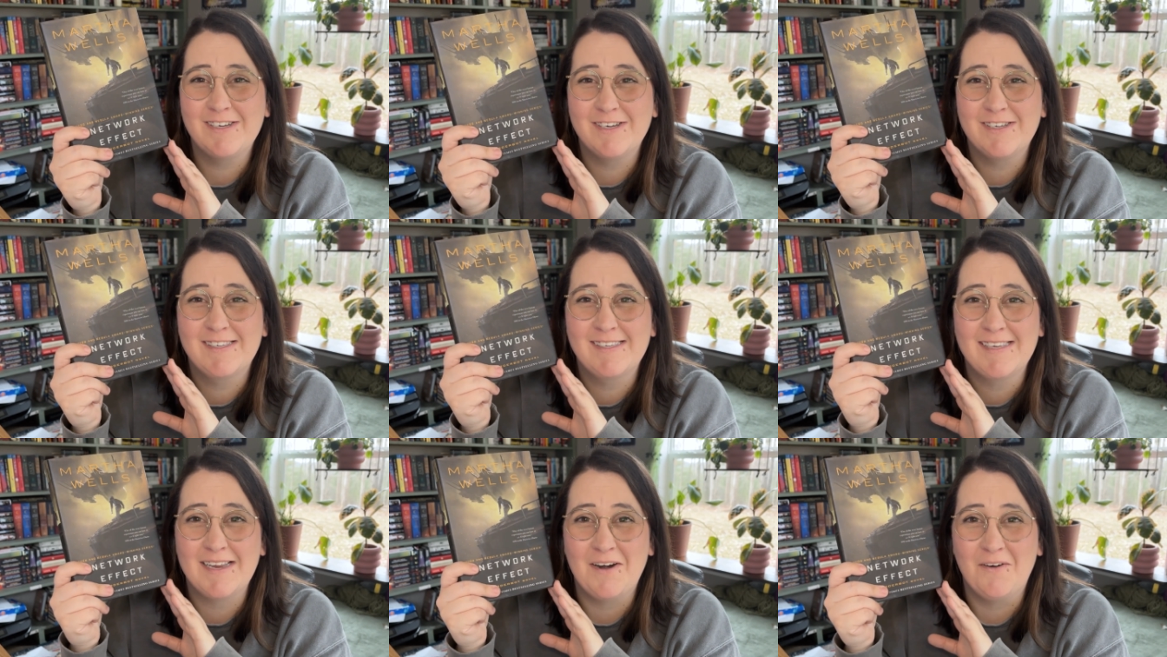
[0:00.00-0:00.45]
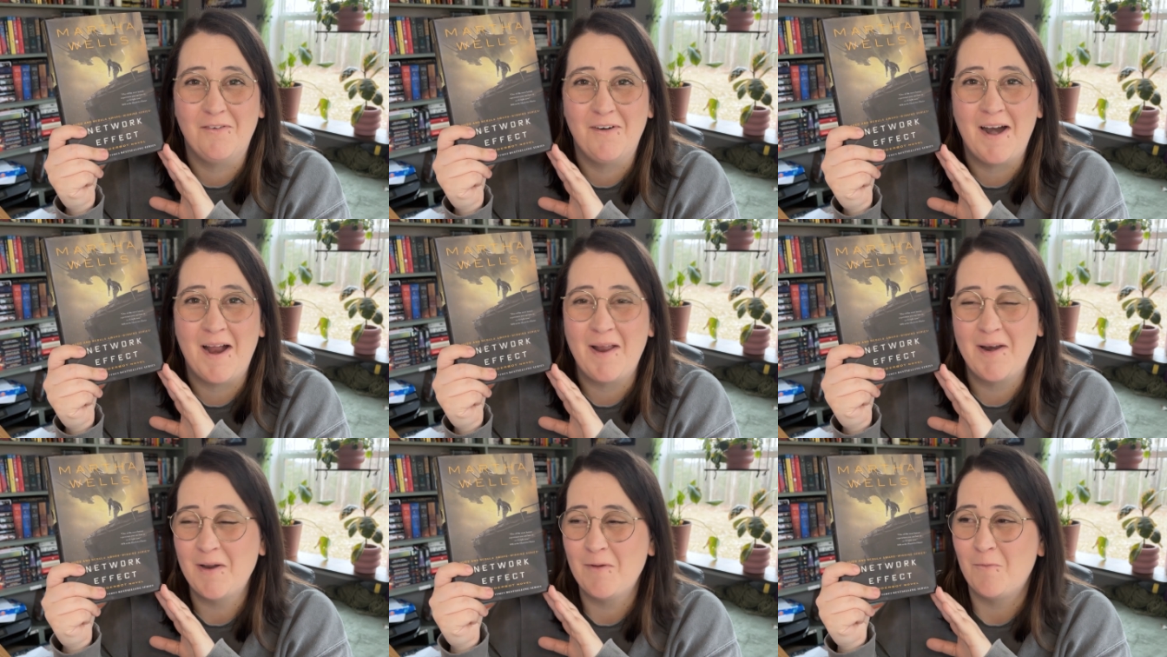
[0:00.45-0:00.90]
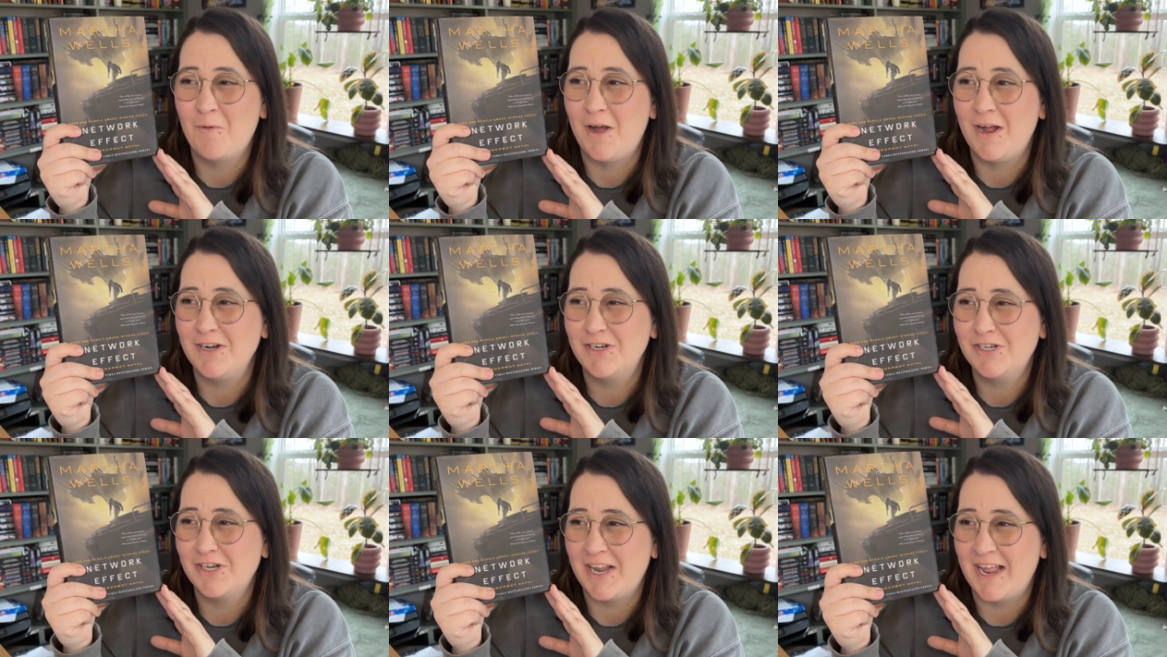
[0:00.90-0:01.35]
just sit around and
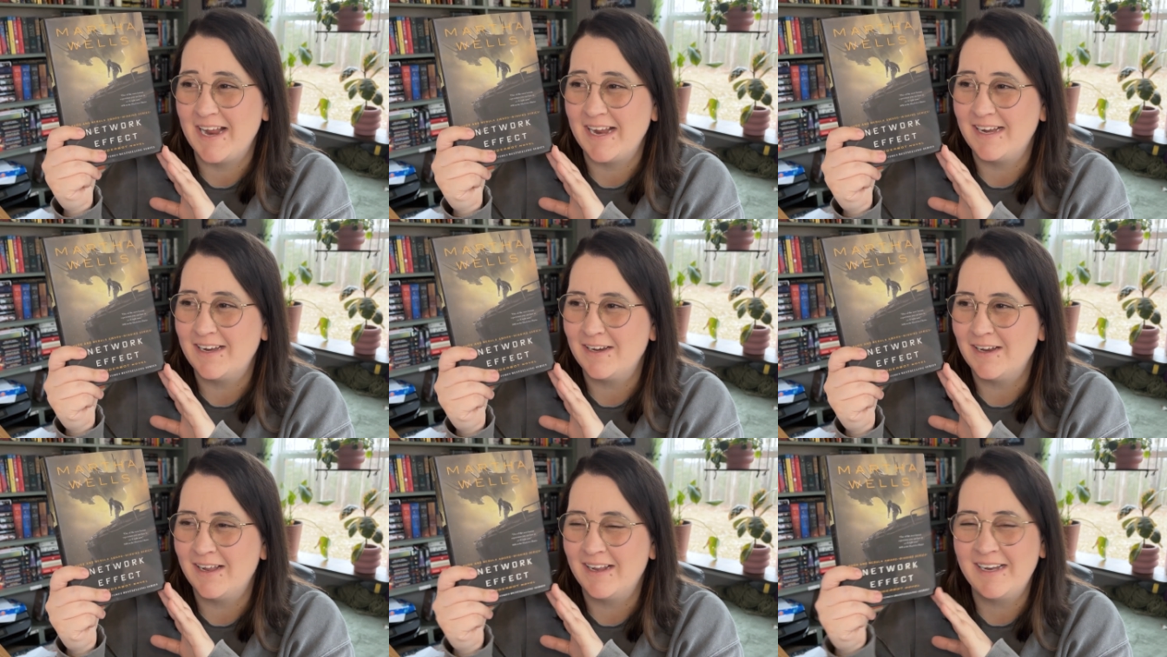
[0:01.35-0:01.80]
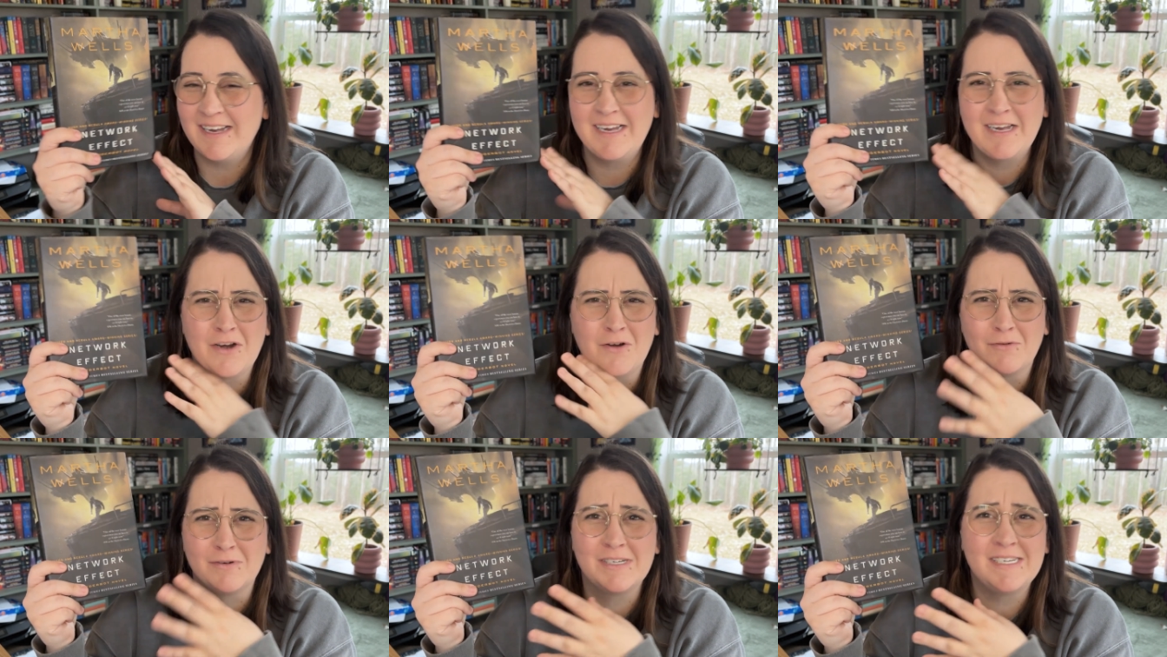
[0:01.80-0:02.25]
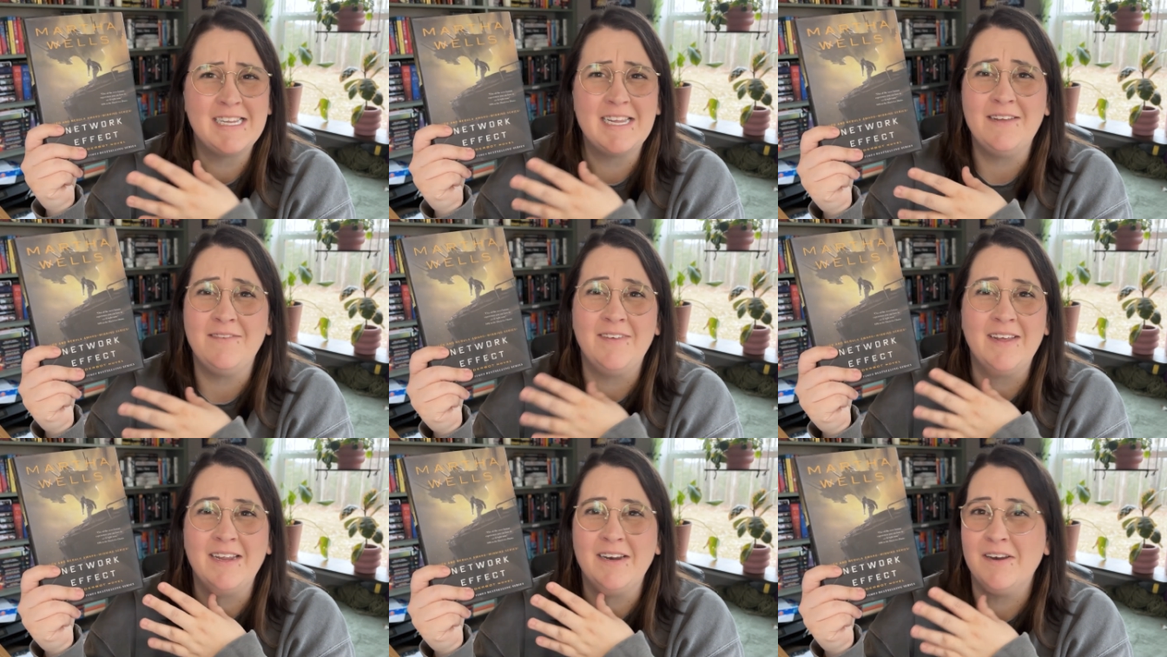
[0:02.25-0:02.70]
watch
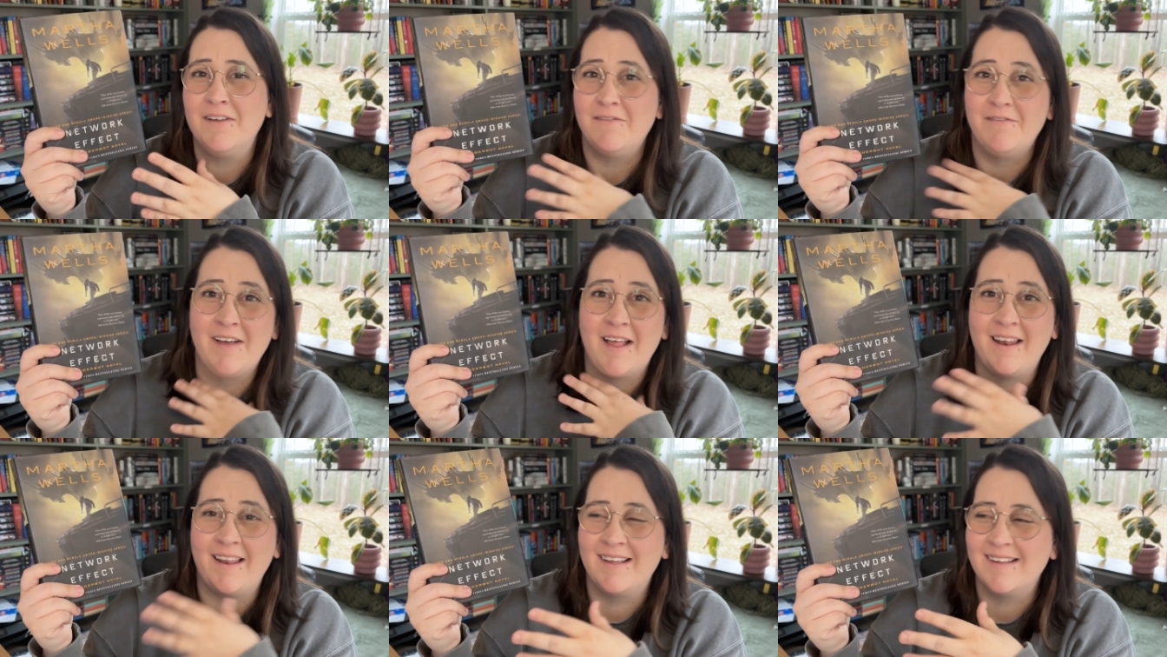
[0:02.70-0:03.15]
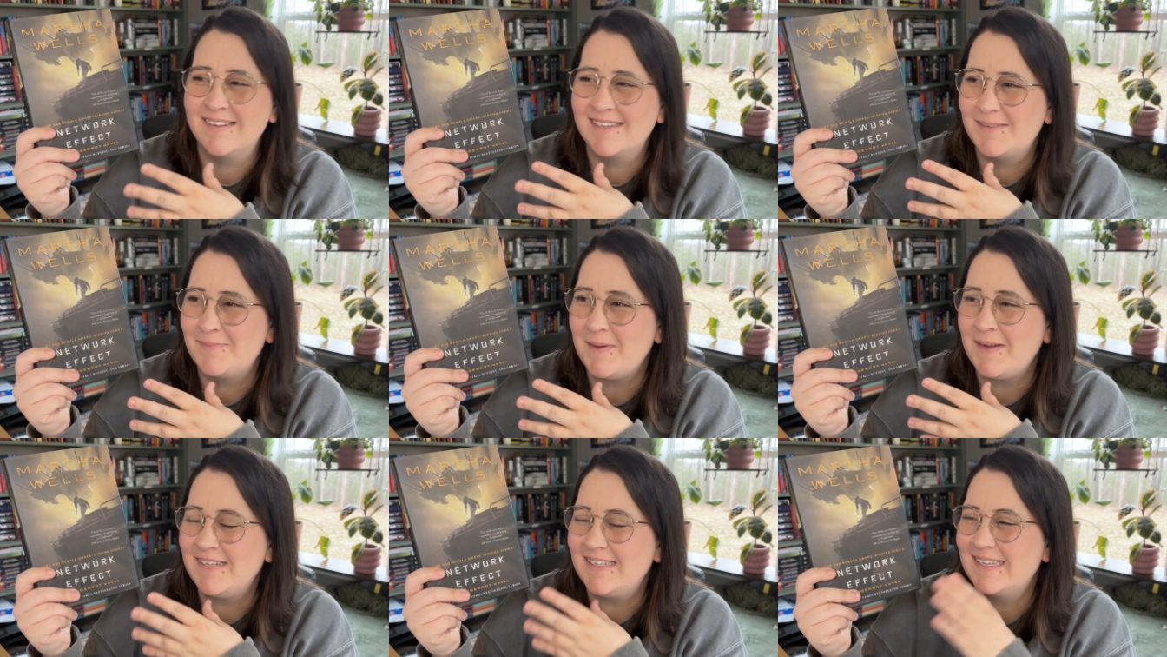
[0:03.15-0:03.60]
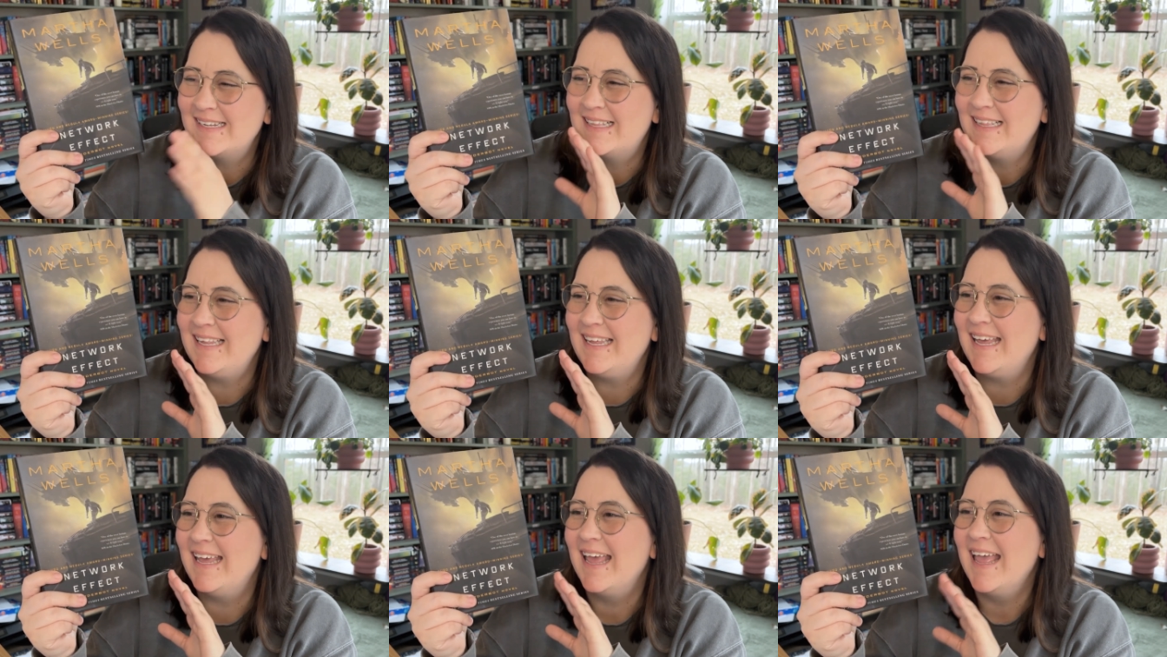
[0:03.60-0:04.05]
TV novellas
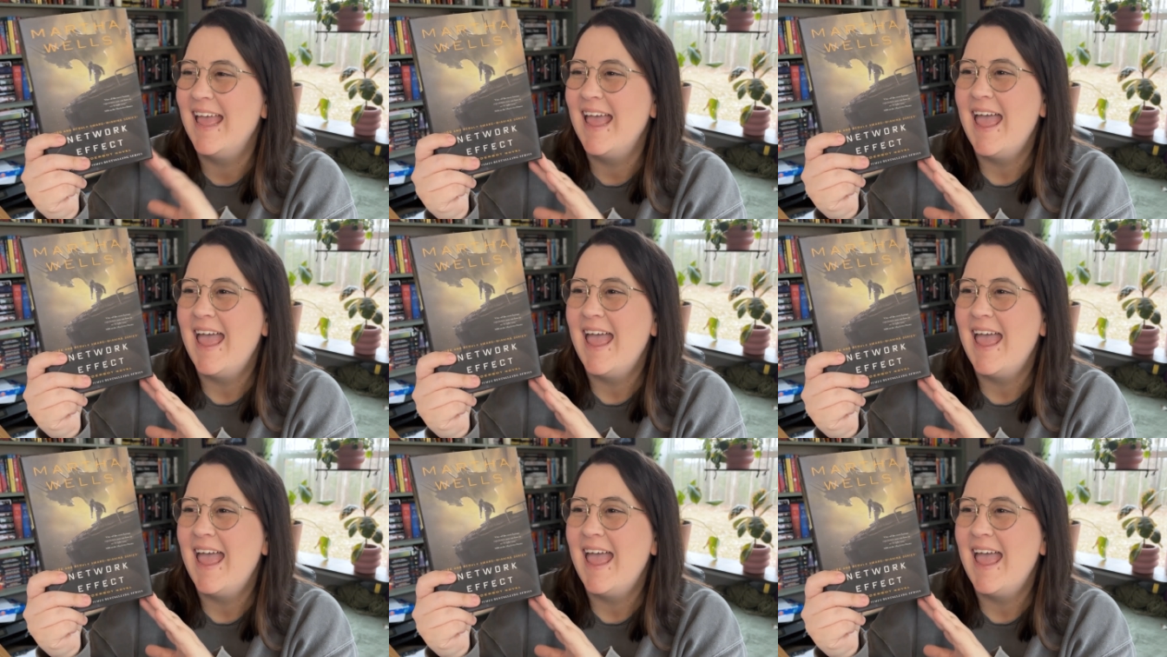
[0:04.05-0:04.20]
basically,